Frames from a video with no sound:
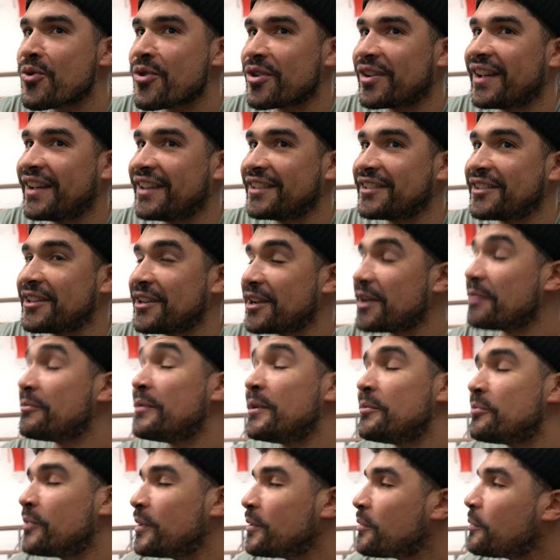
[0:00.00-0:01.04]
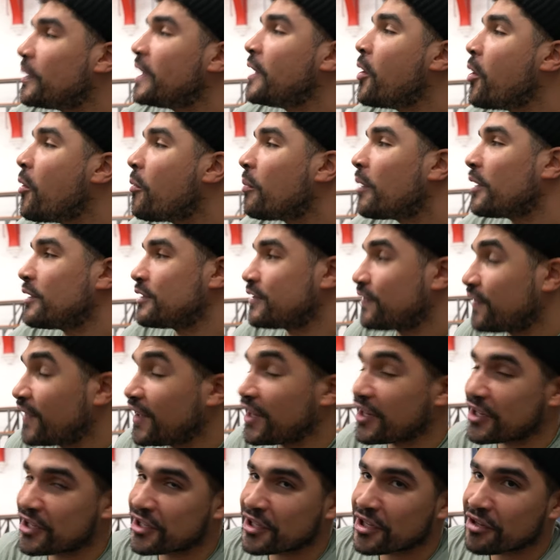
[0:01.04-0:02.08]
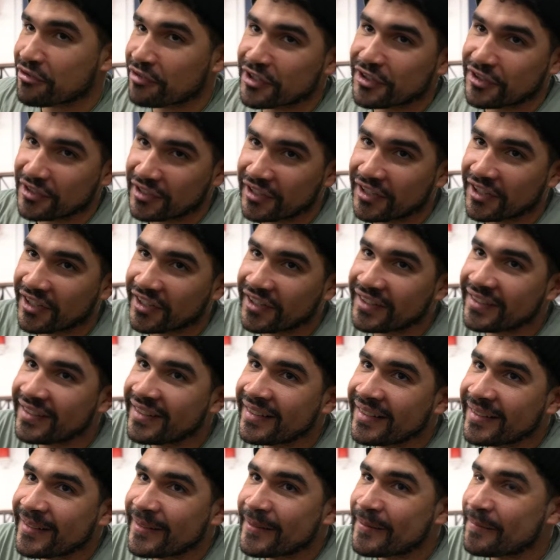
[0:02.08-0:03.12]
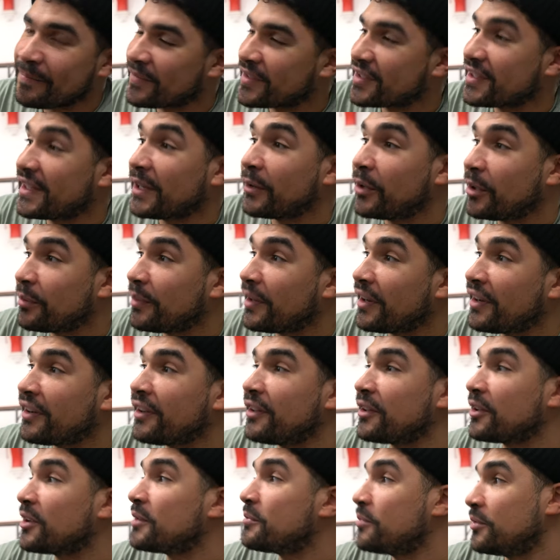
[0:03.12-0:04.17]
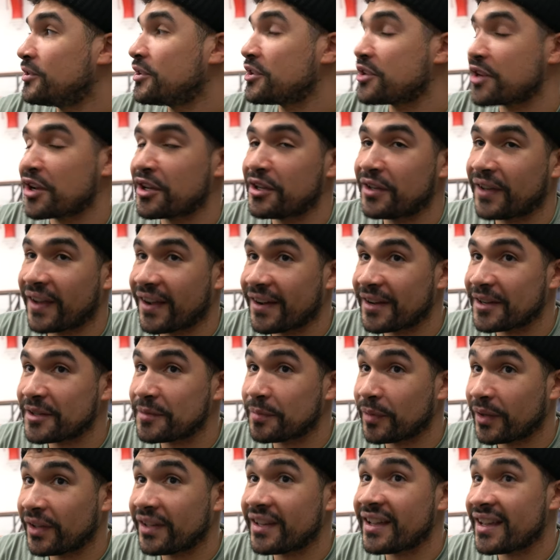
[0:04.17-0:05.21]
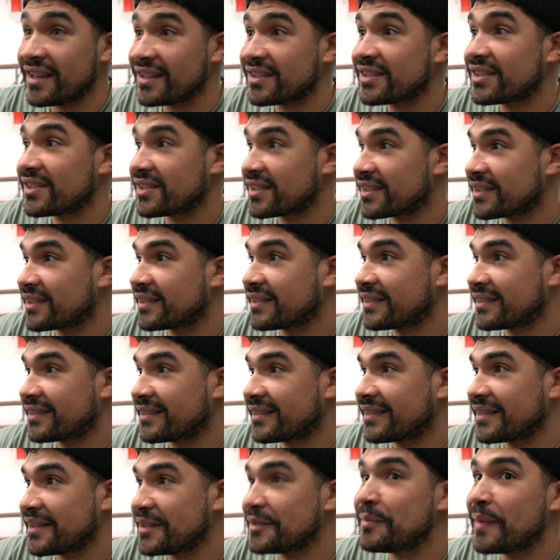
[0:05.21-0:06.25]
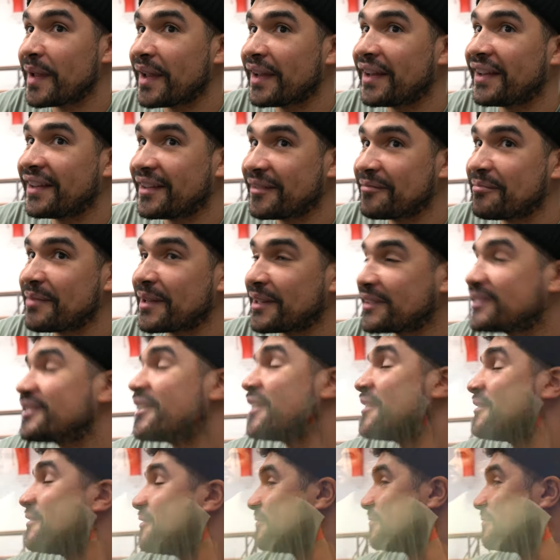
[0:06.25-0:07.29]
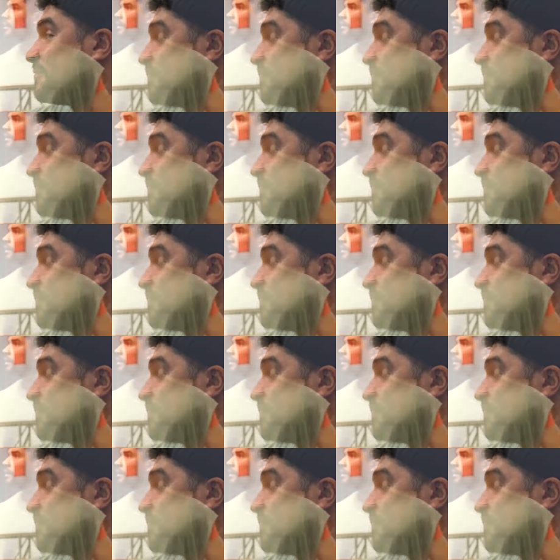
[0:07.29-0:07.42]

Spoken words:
Yeah, it's good. We almost finished Cross the Line, so that would have been another good one to show you guys, but it's big stuff.